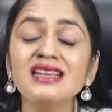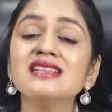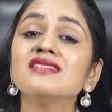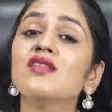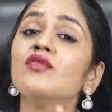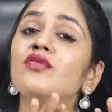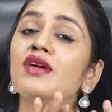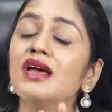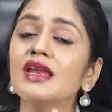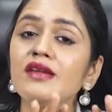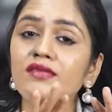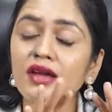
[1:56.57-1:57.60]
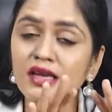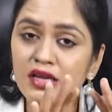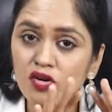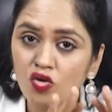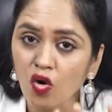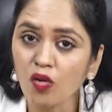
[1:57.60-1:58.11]
is a very very
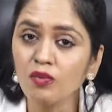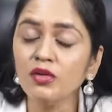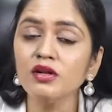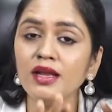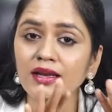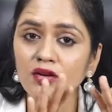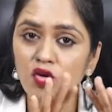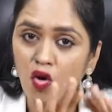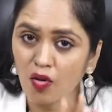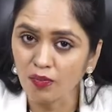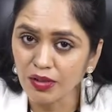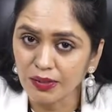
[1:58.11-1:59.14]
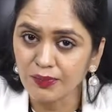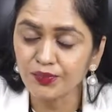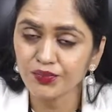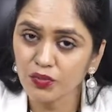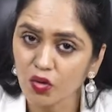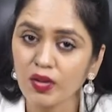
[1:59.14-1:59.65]
normal and common
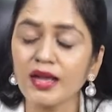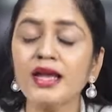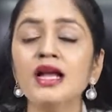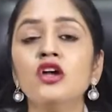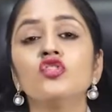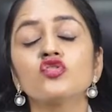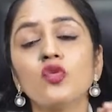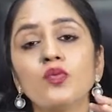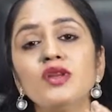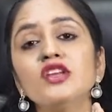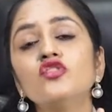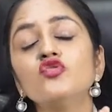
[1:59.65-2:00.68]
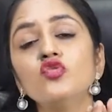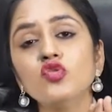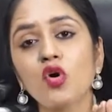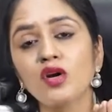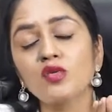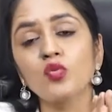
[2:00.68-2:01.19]
okay so please do
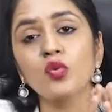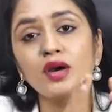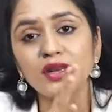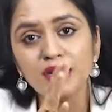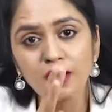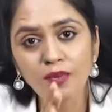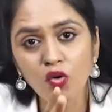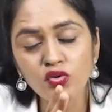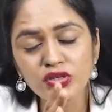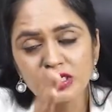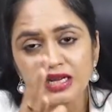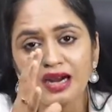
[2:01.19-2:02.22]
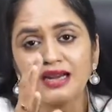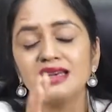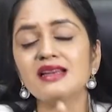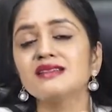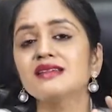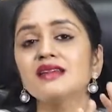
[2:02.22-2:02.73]
not worry about it unless